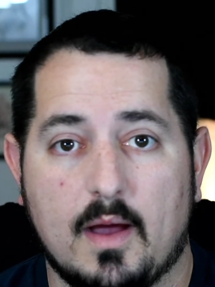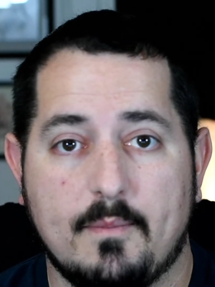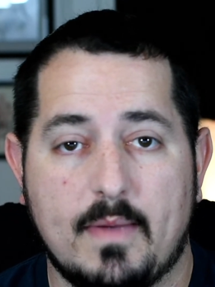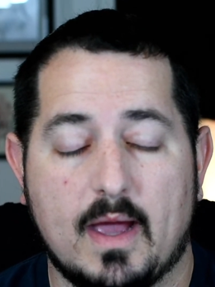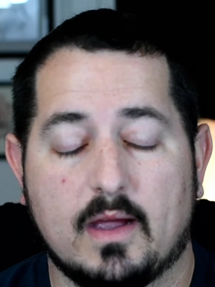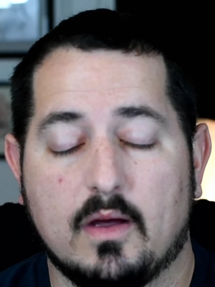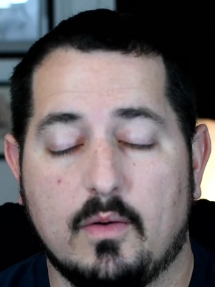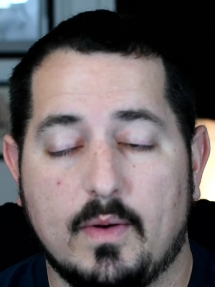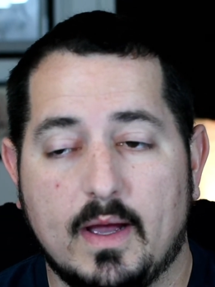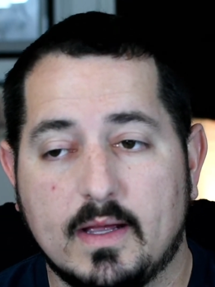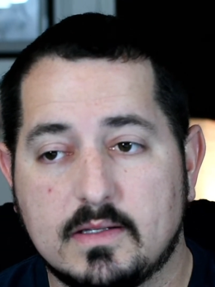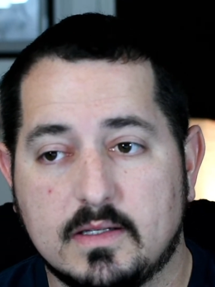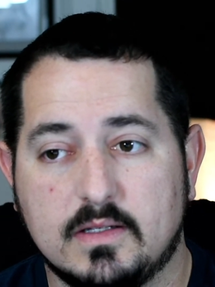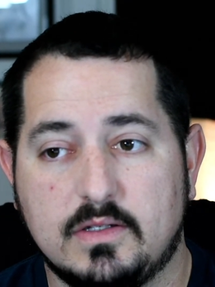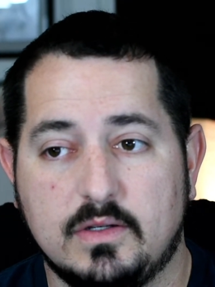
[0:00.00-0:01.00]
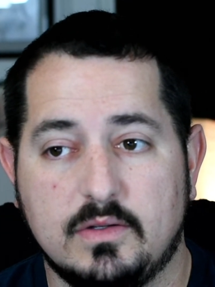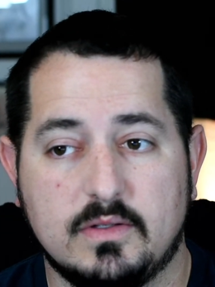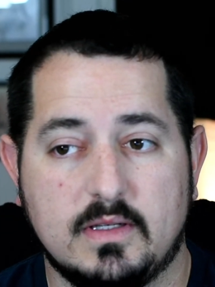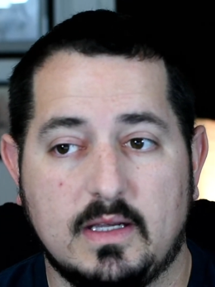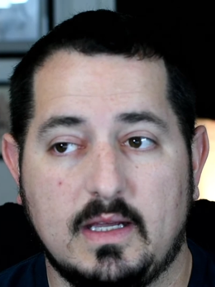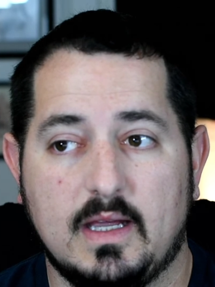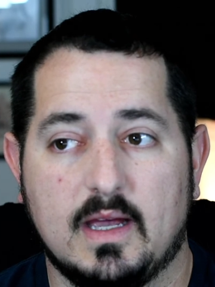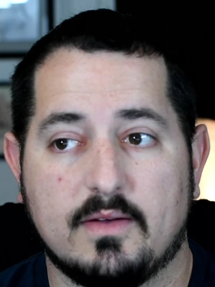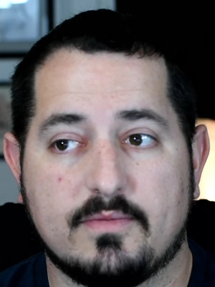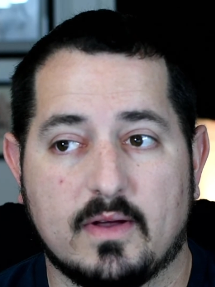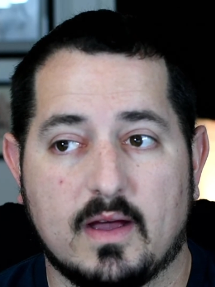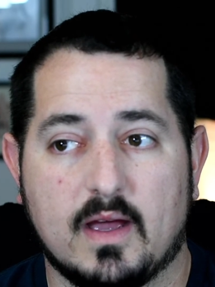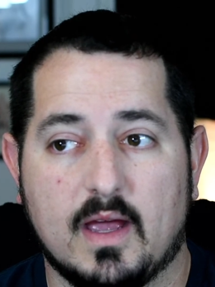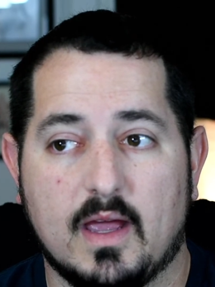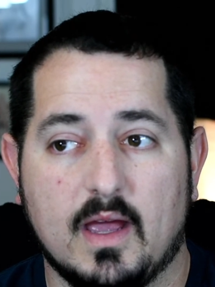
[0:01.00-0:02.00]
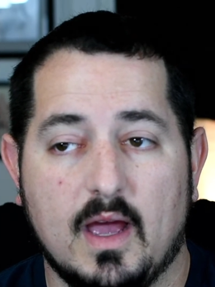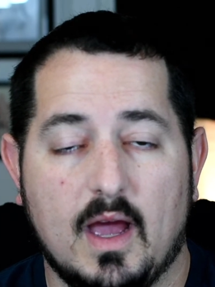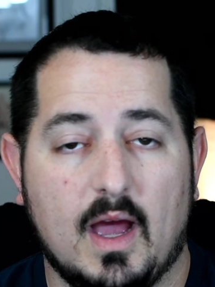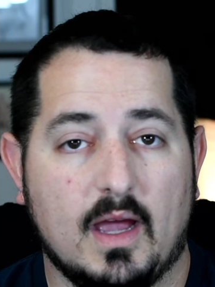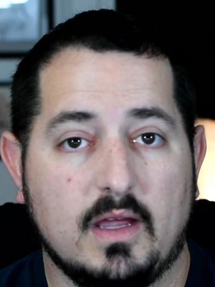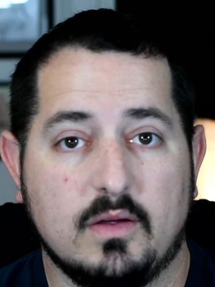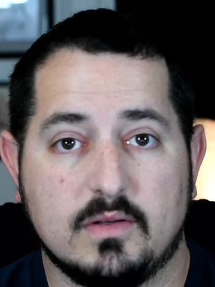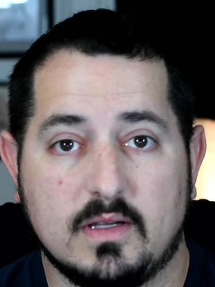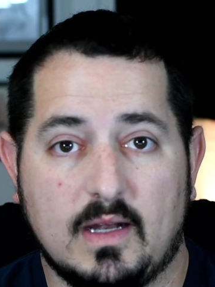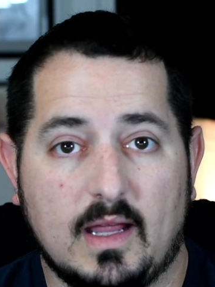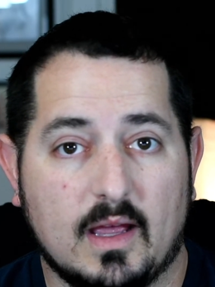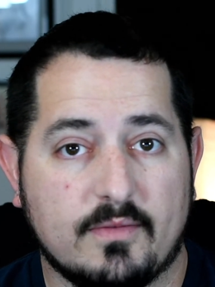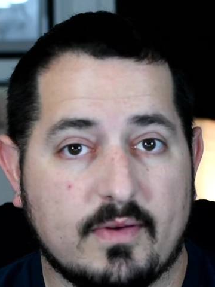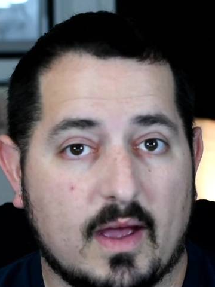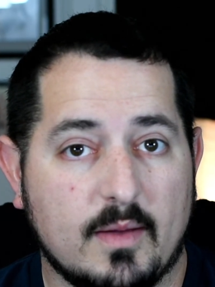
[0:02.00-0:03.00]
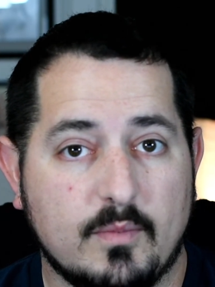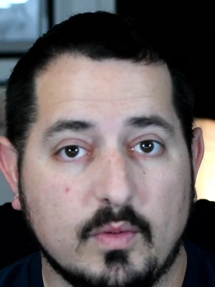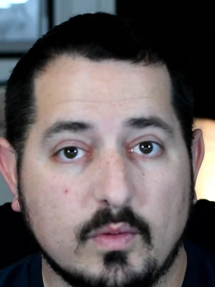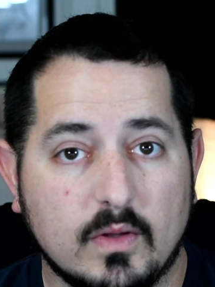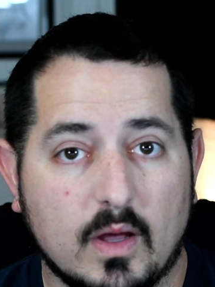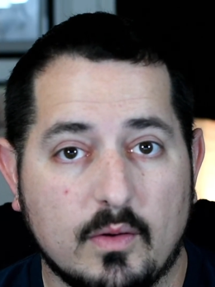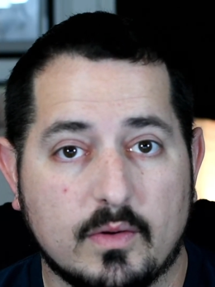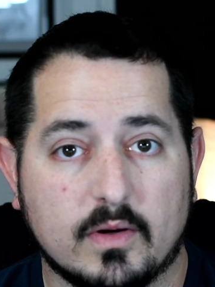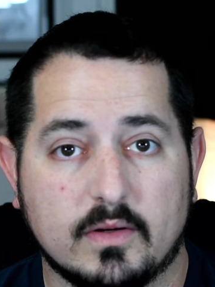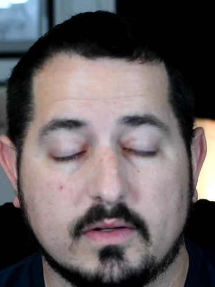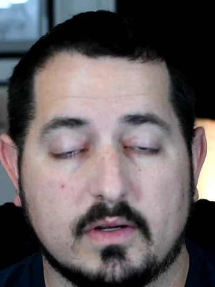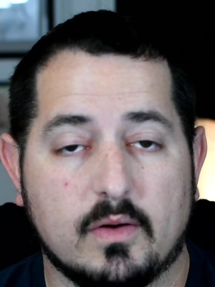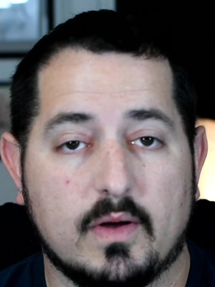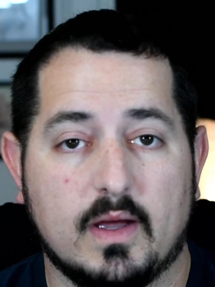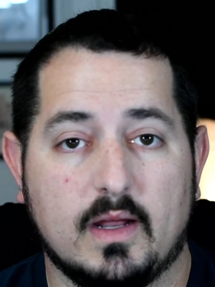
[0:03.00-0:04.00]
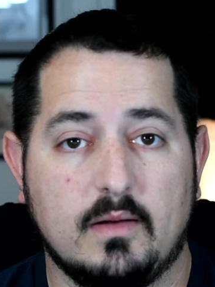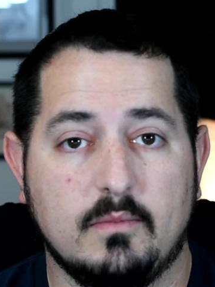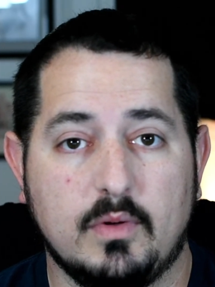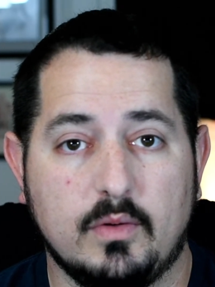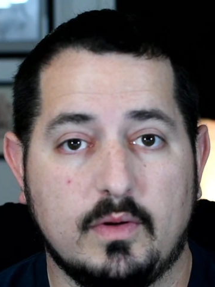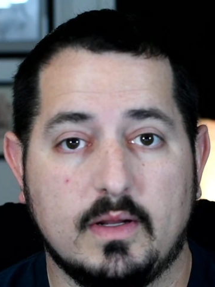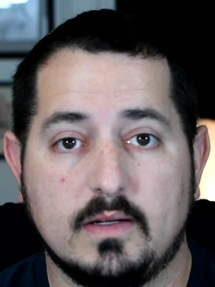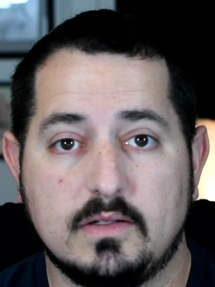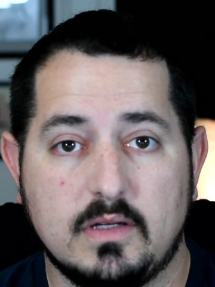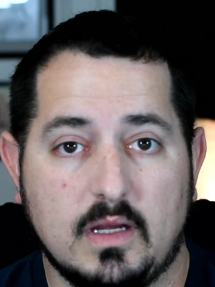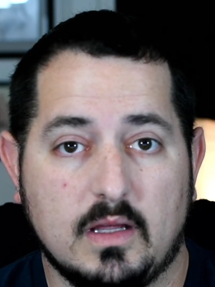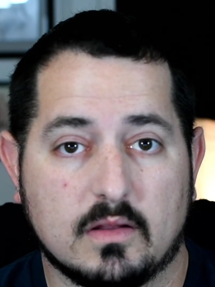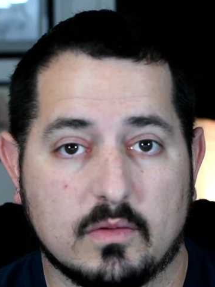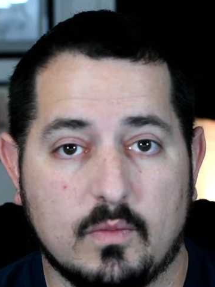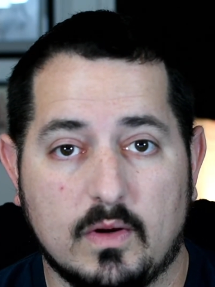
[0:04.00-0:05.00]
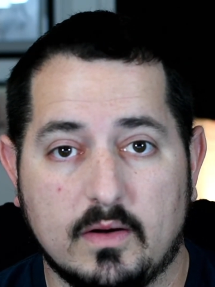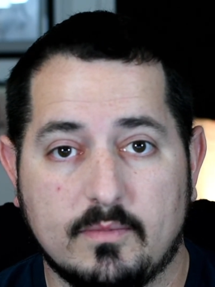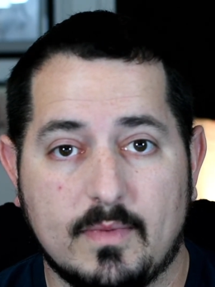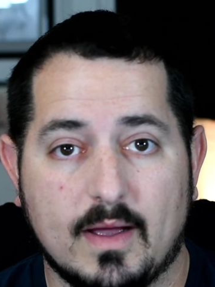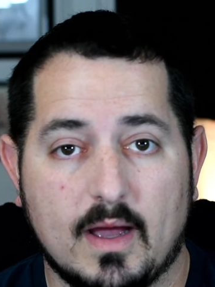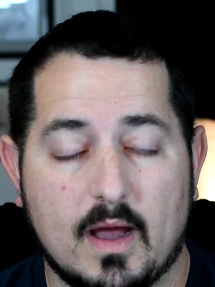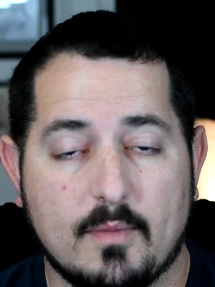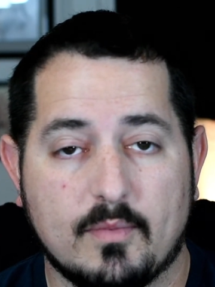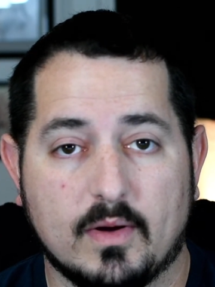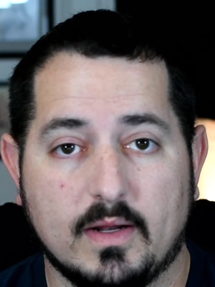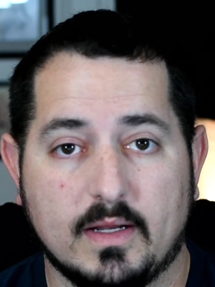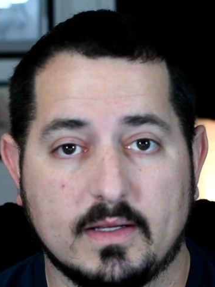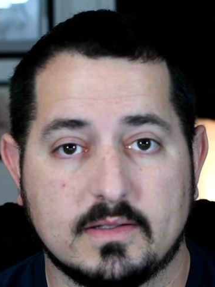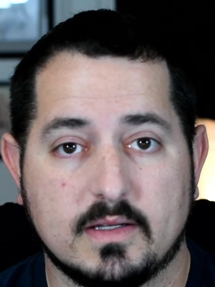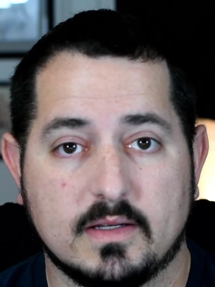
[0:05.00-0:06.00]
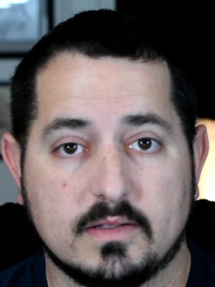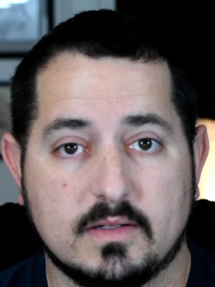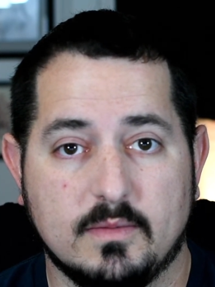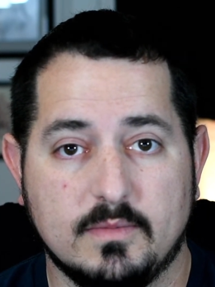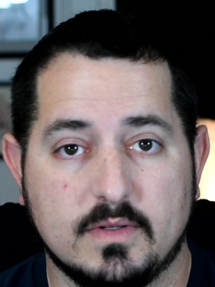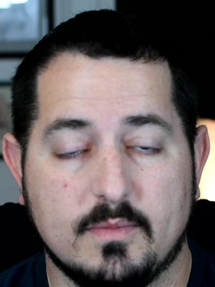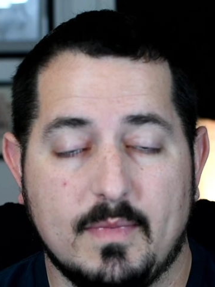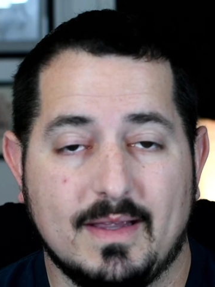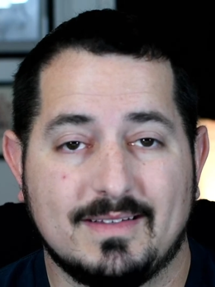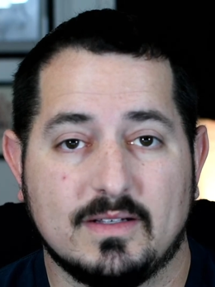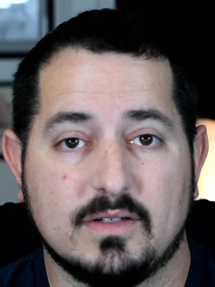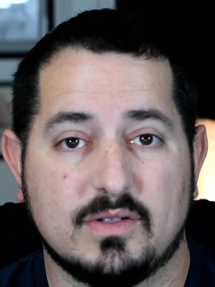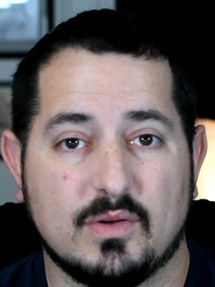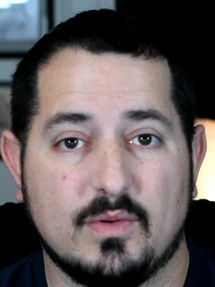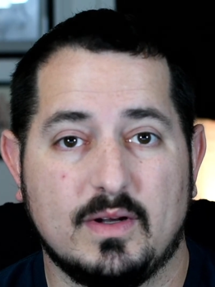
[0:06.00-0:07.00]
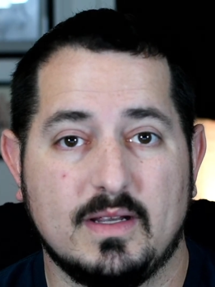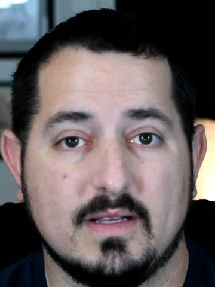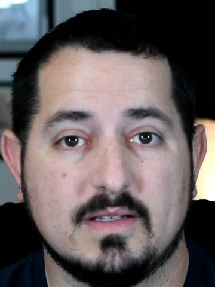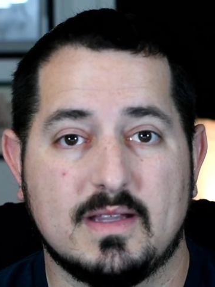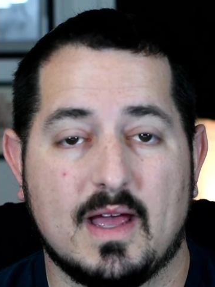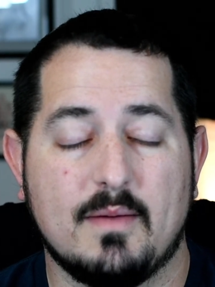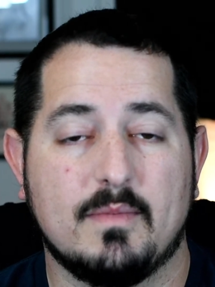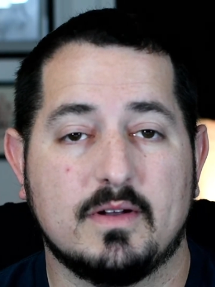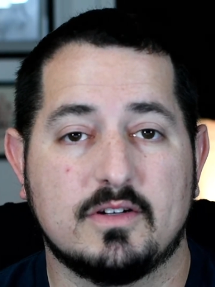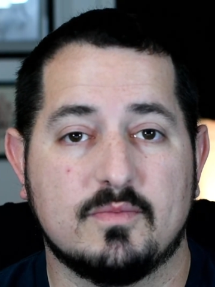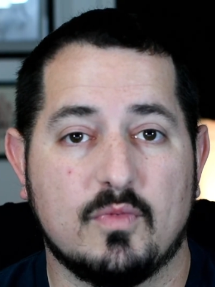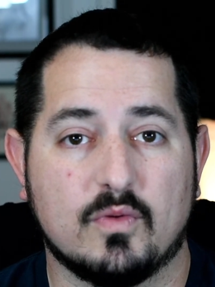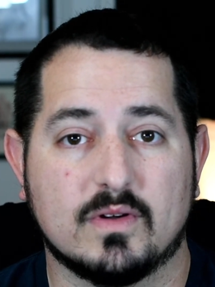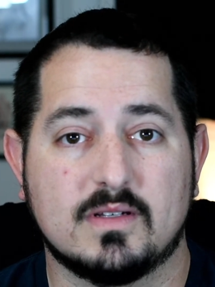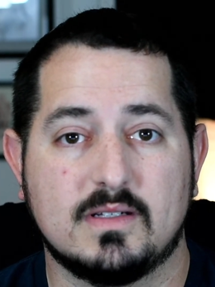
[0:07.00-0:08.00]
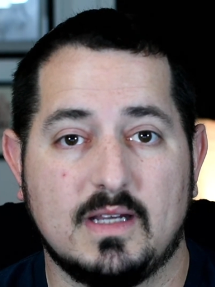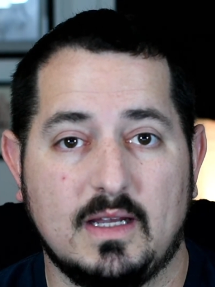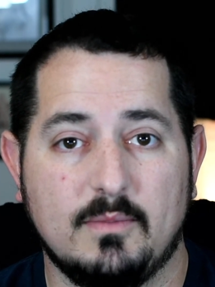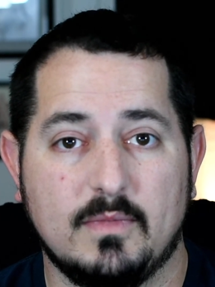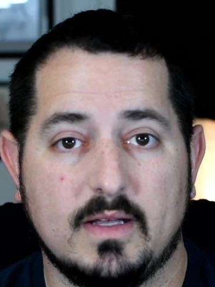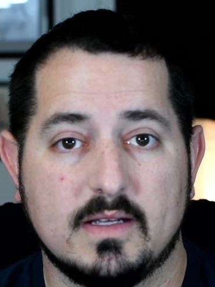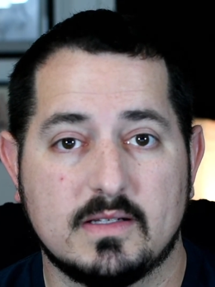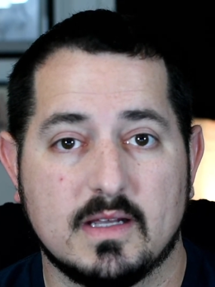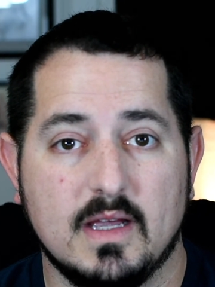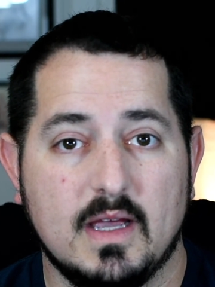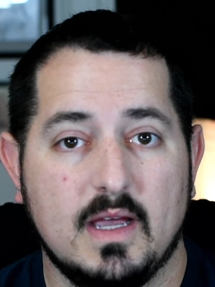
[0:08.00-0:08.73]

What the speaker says: Mac OS. It's using EFI. I use an EFI bootloader to go ahead and boot into either one of my operating systems. It makes it so it is that much more seamless.